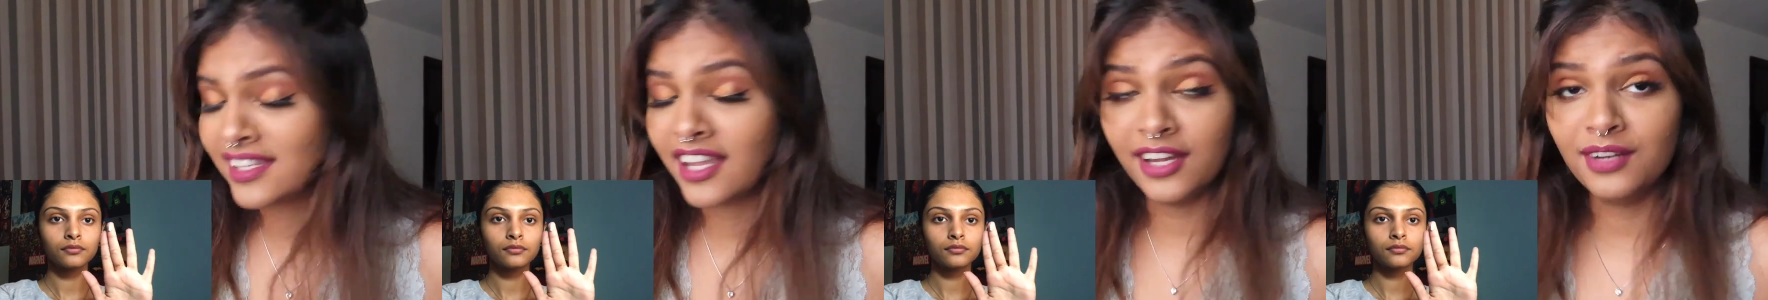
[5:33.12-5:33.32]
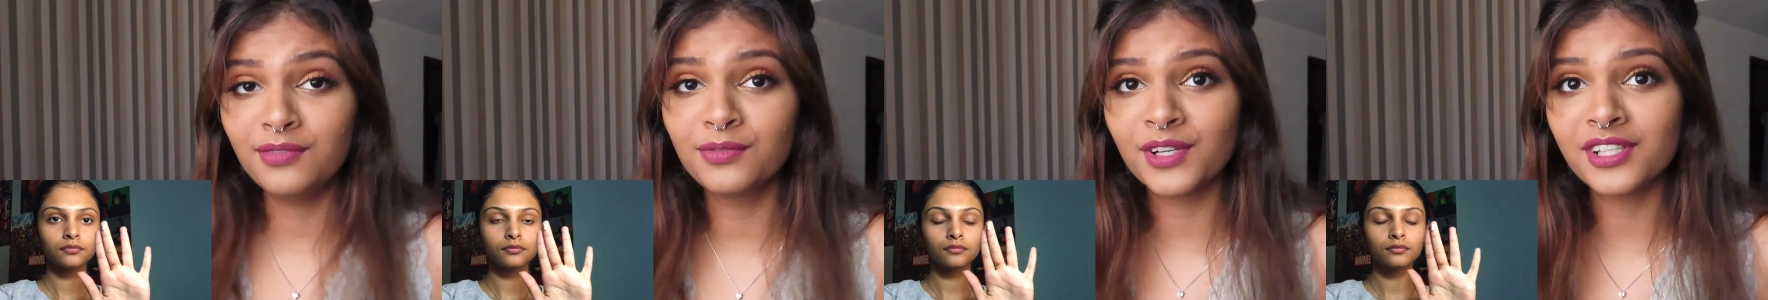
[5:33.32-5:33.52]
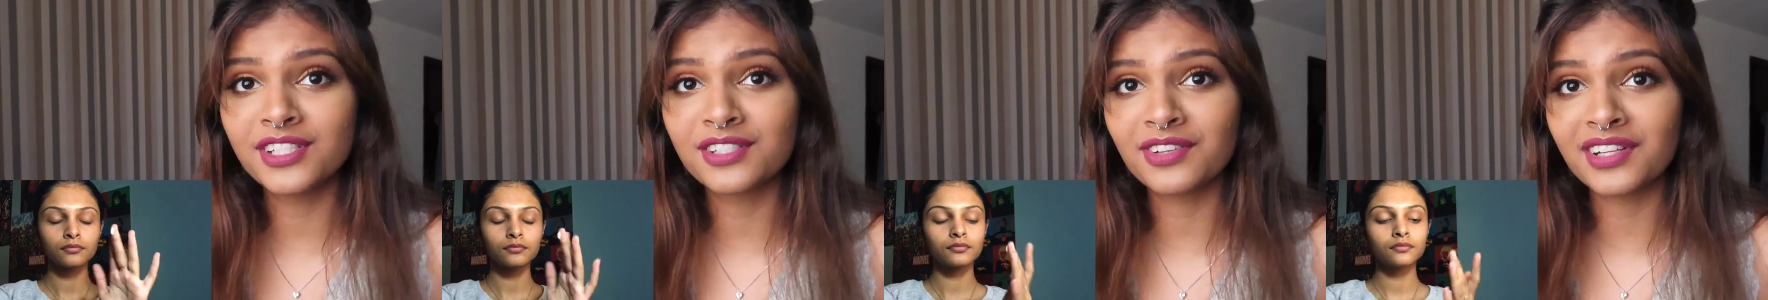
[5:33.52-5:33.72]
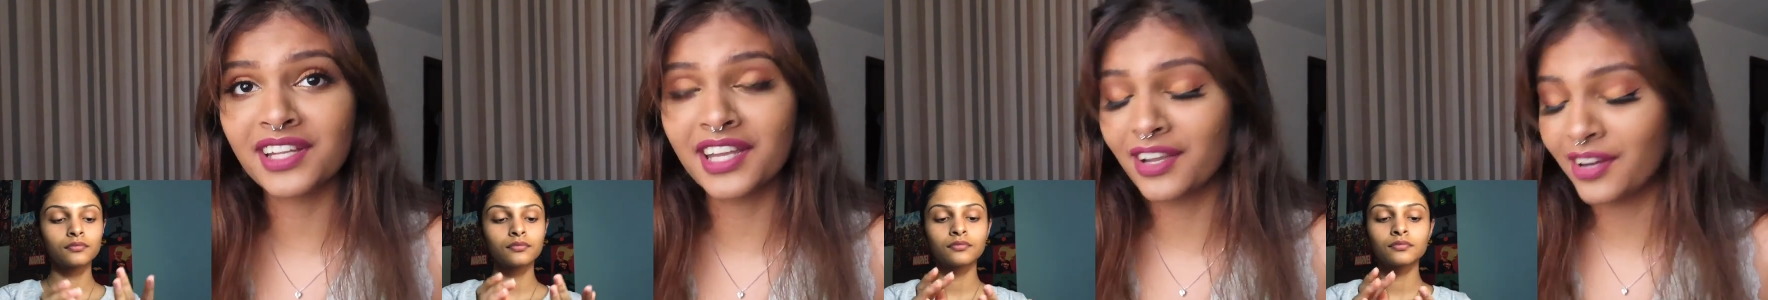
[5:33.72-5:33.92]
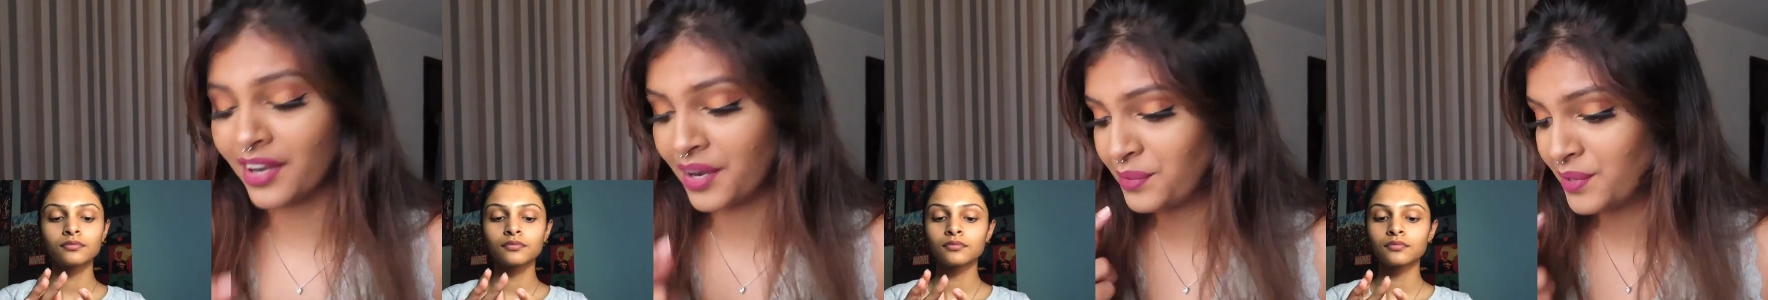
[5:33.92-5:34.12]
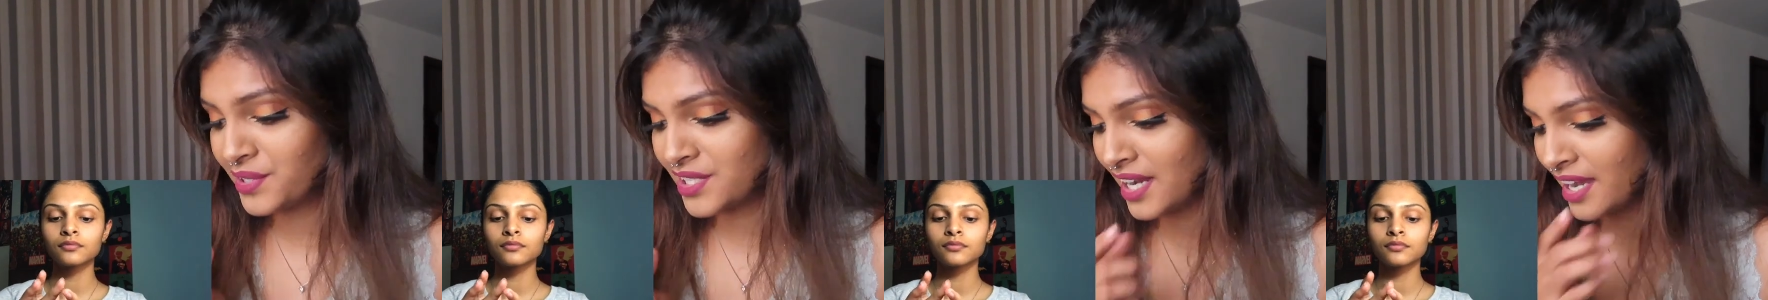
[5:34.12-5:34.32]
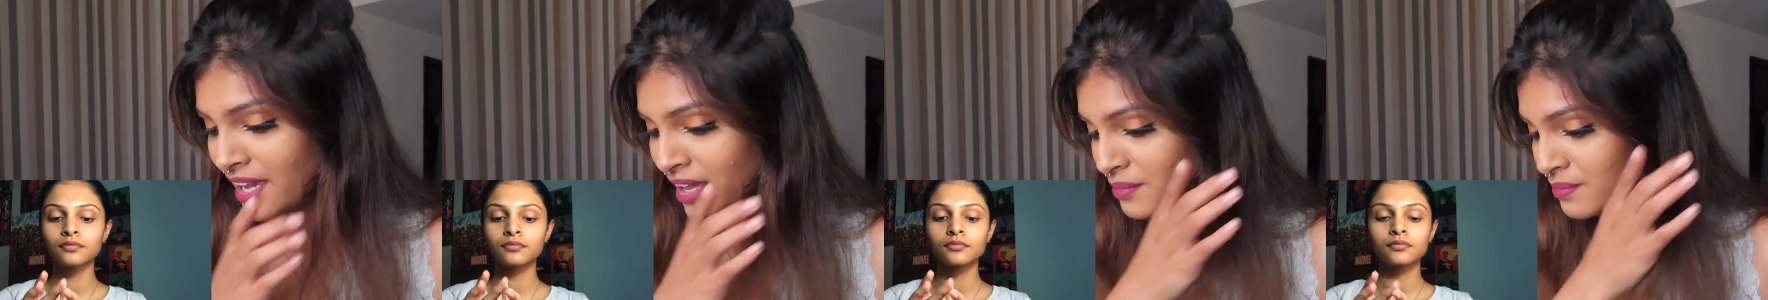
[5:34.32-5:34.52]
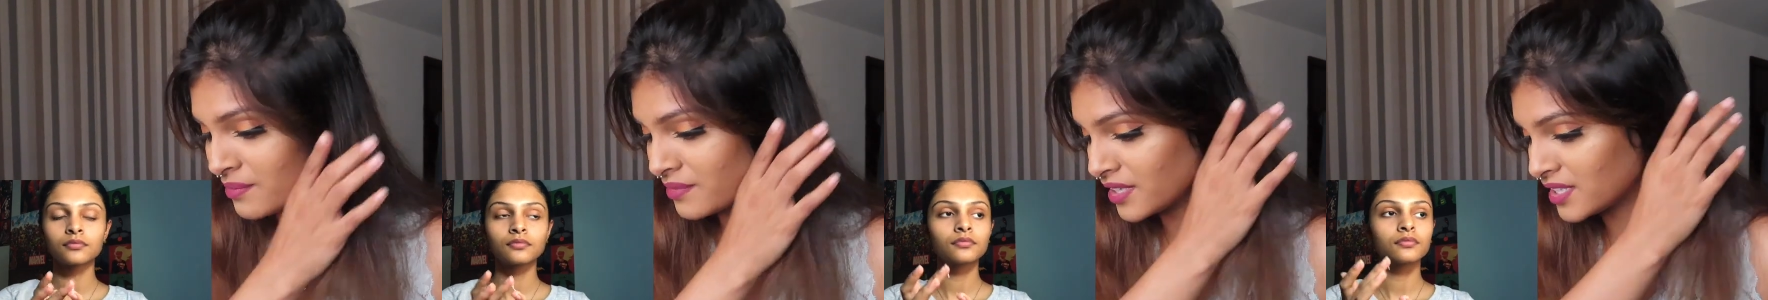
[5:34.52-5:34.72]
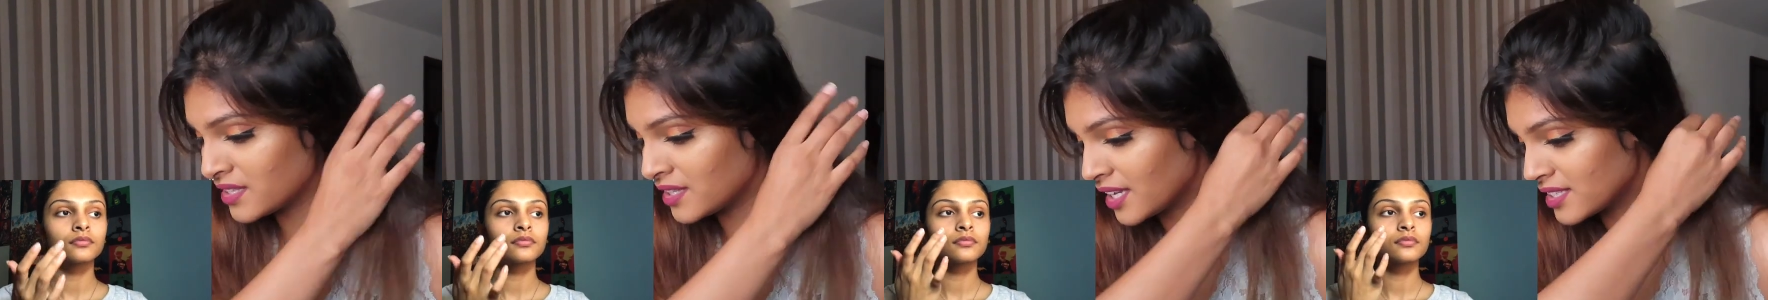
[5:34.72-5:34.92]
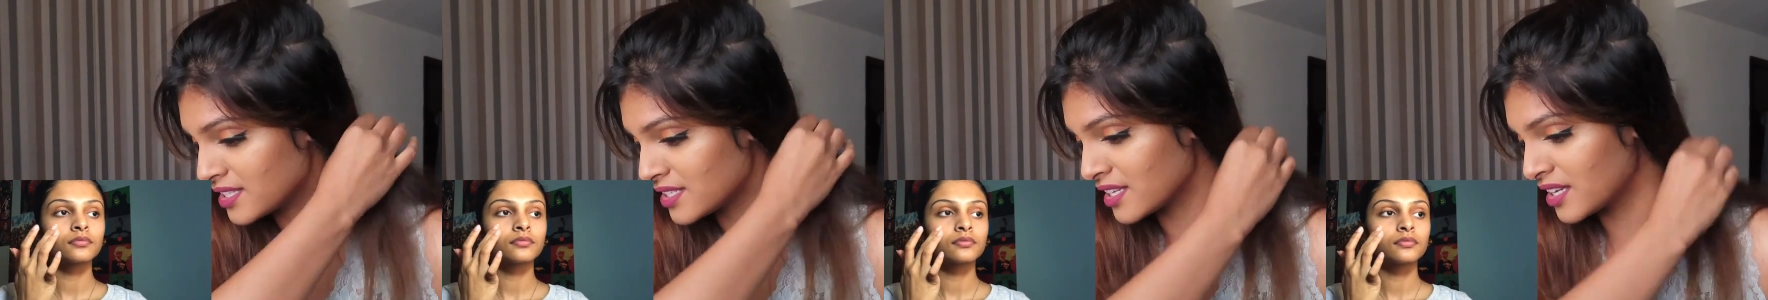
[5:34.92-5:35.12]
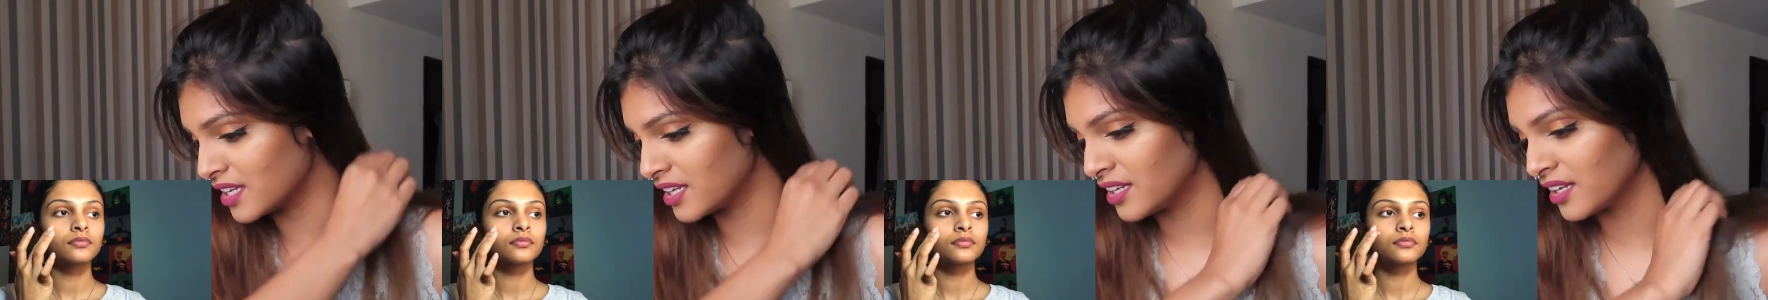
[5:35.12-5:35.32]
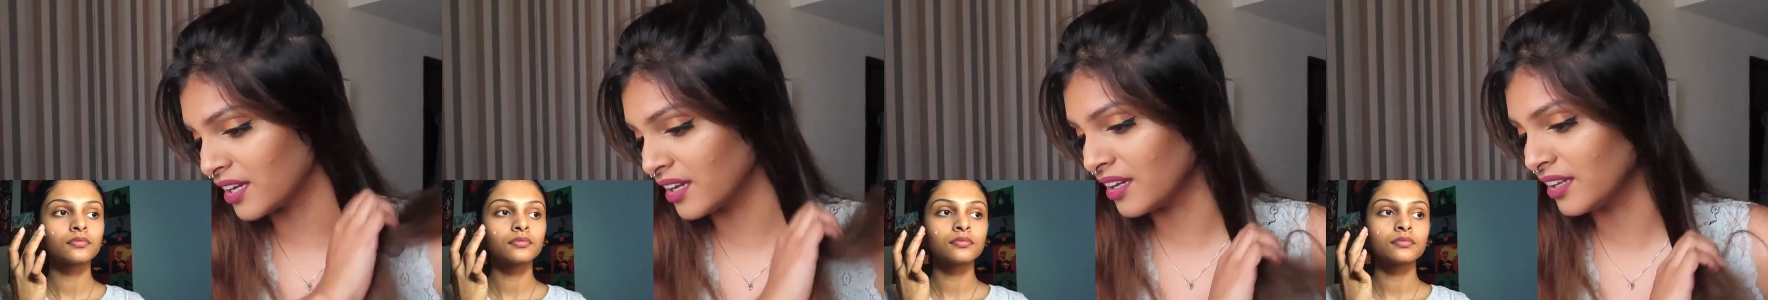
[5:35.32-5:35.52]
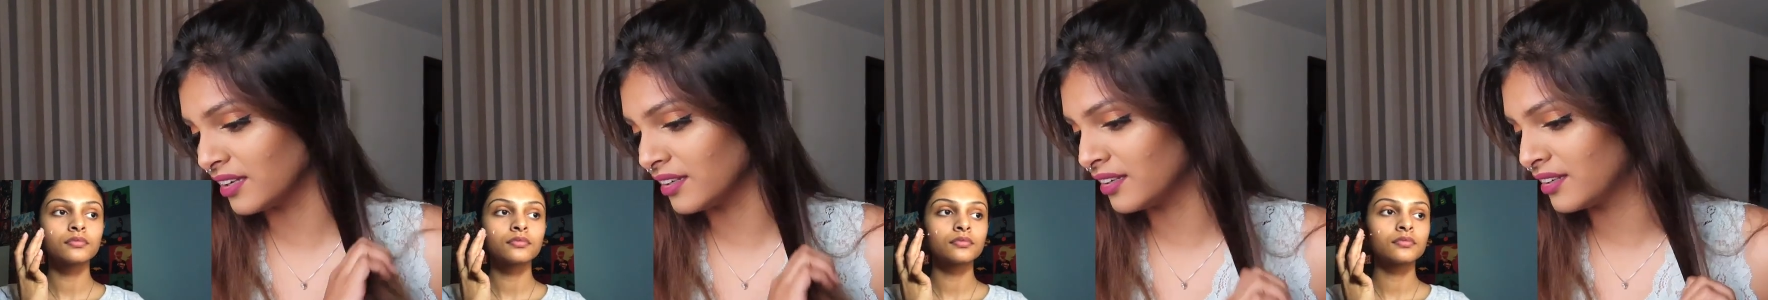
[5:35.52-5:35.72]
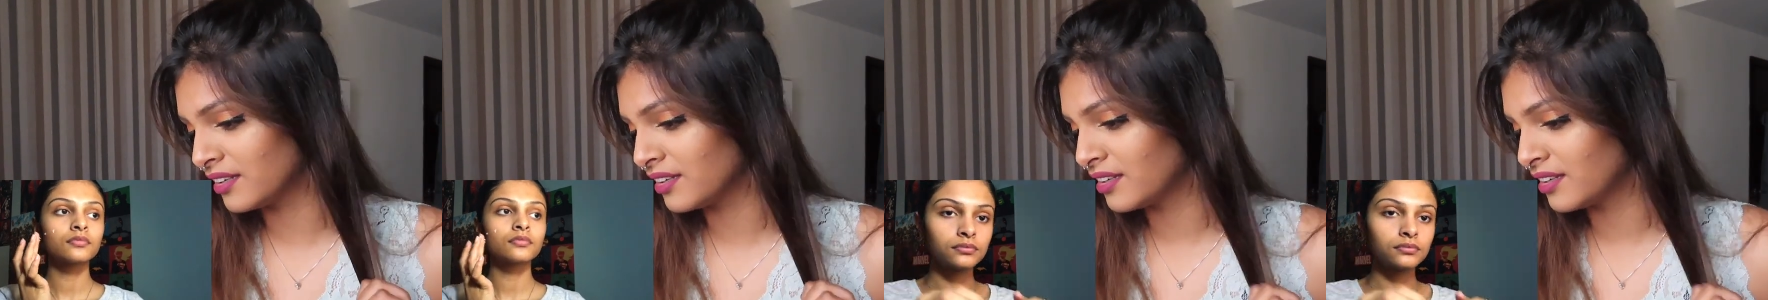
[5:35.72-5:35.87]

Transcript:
Speaker 1: skin was really good. I wish I had that skin again.